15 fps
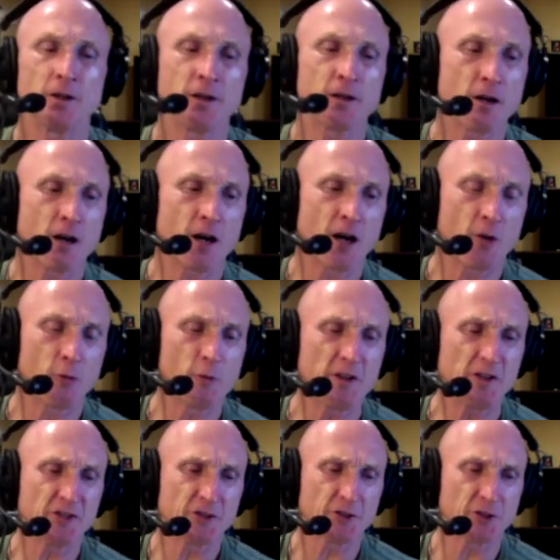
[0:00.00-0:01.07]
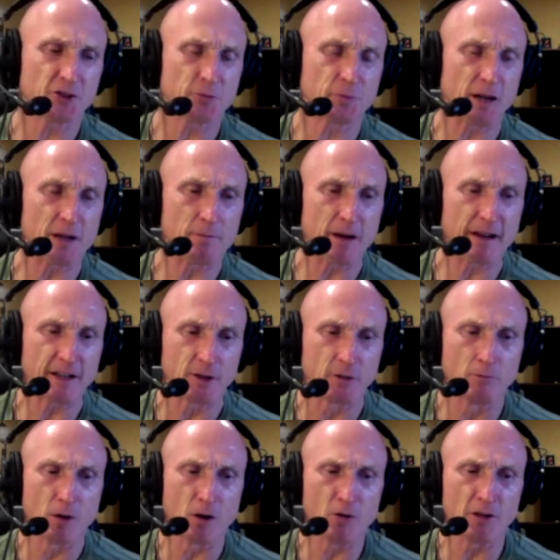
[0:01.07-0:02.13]
Uh, research by Michael
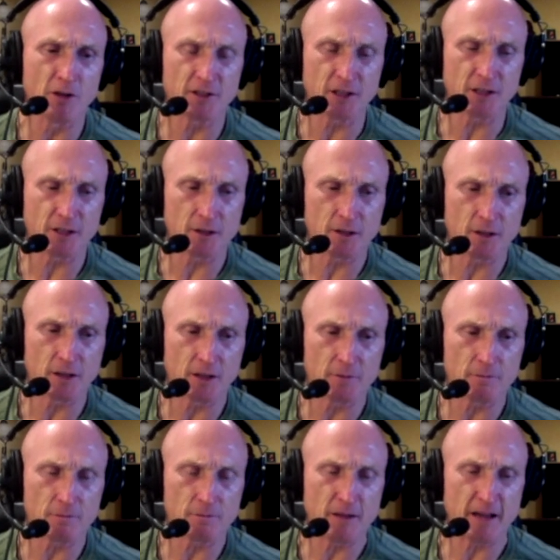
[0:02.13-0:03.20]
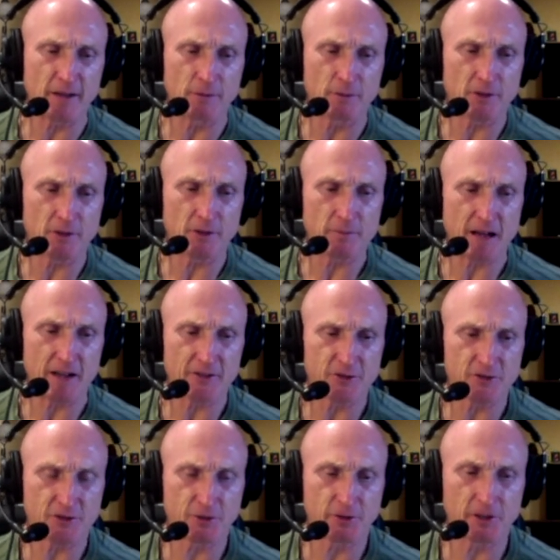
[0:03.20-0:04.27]
Mogadon, a, a man with a master's
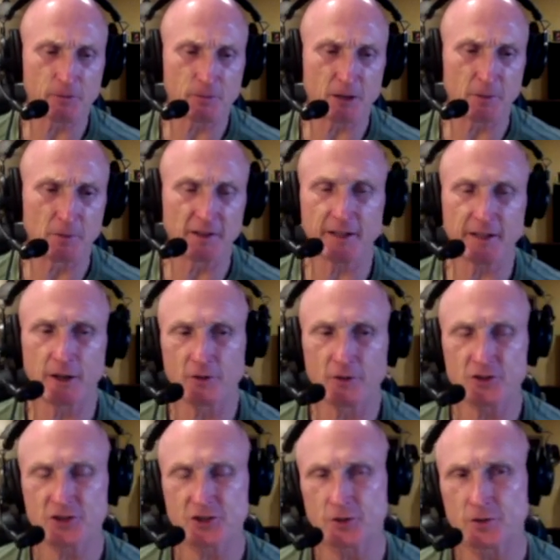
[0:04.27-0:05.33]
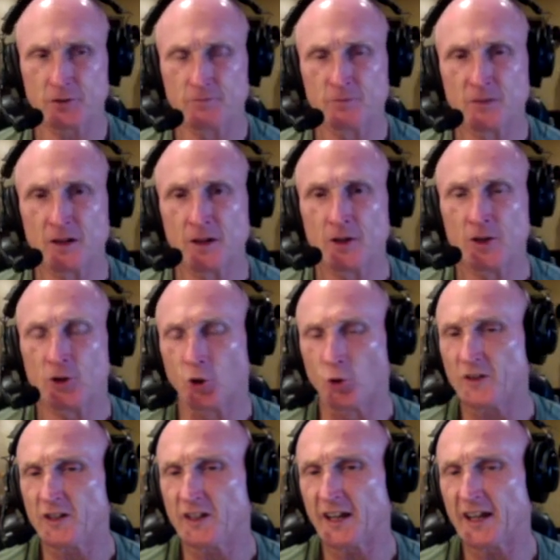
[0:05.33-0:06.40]
degree in public health, showed
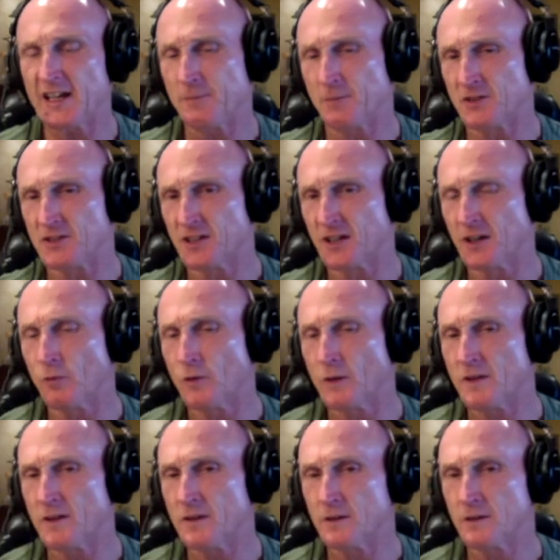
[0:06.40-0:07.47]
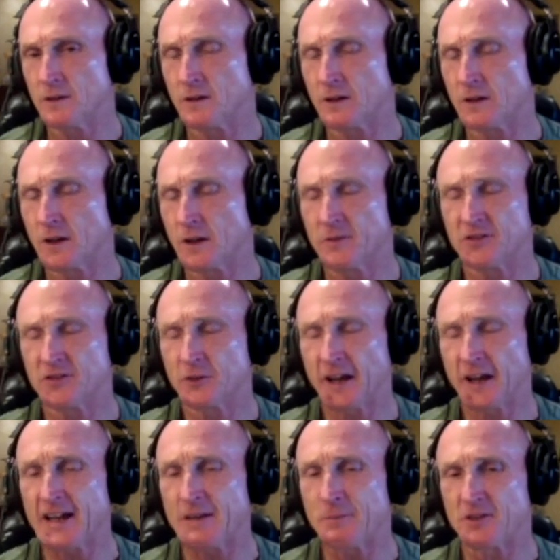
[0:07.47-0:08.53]
only eight percent of women,
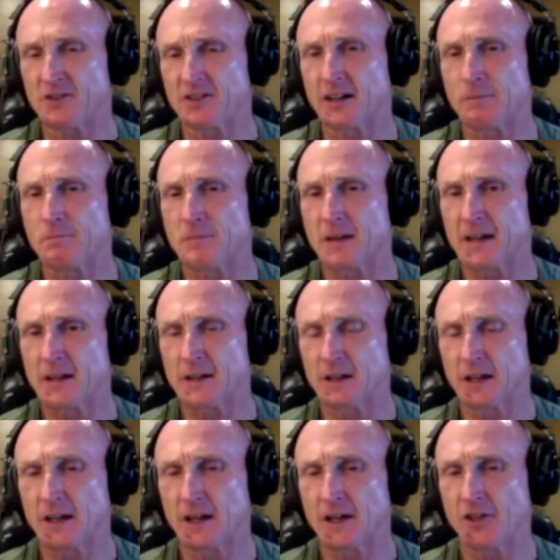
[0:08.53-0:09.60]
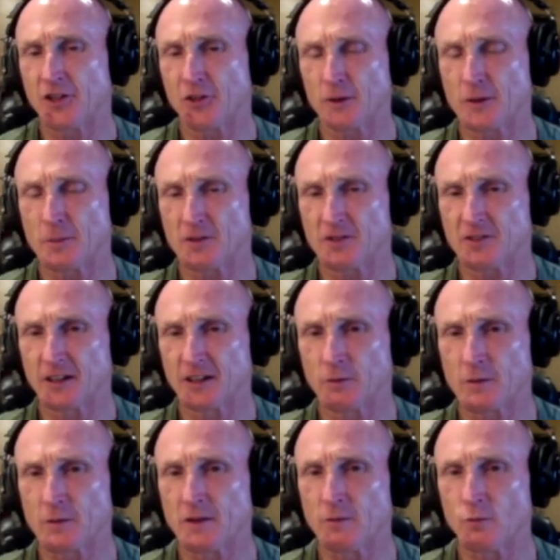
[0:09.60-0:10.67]
eight percent uh, of men and three percent of
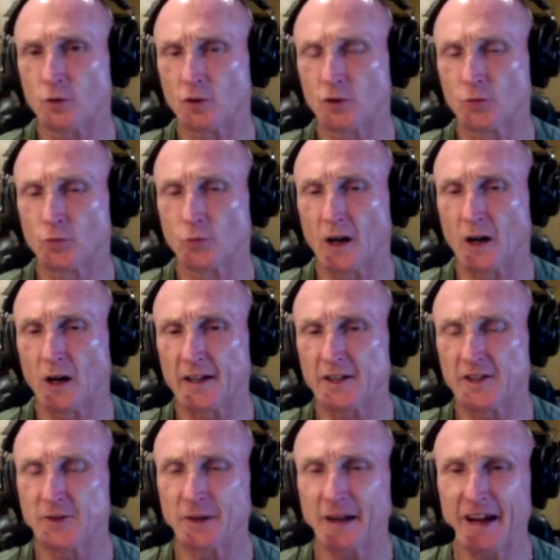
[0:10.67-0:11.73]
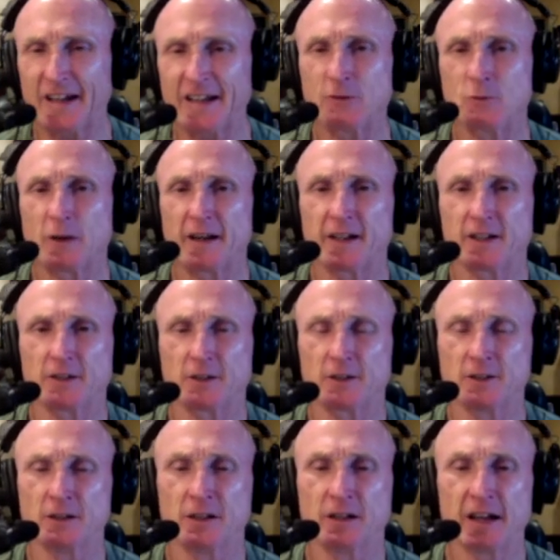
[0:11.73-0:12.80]
women worldwide do any regular
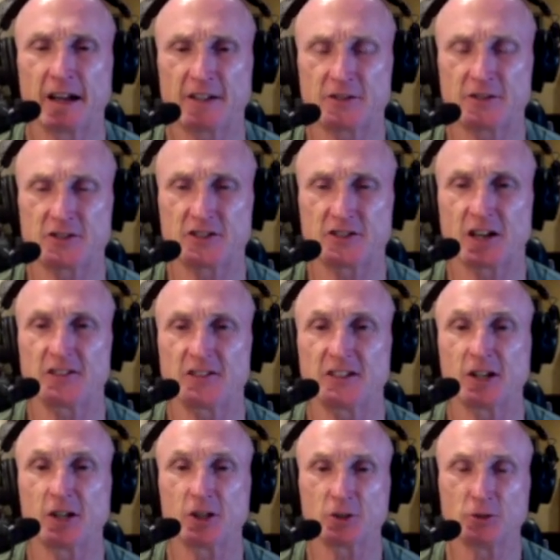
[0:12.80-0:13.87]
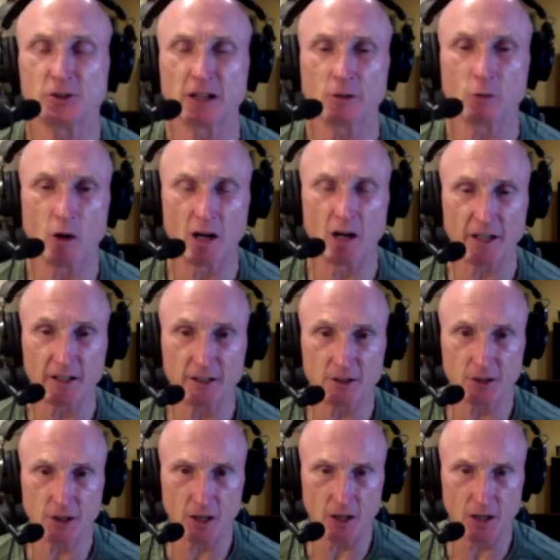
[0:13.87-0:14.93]
exercise, including walking a
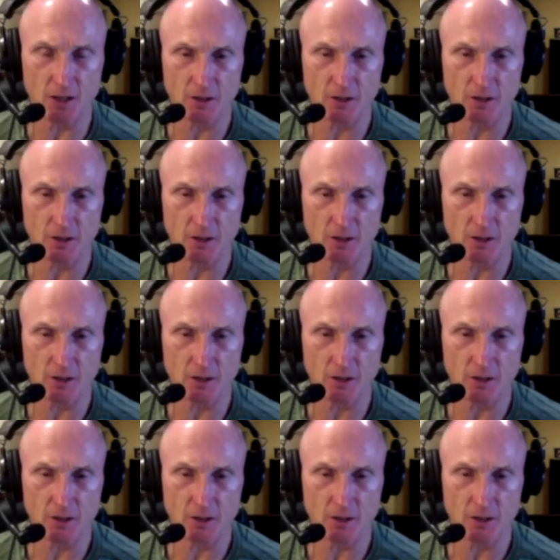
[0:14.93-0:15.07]
dog.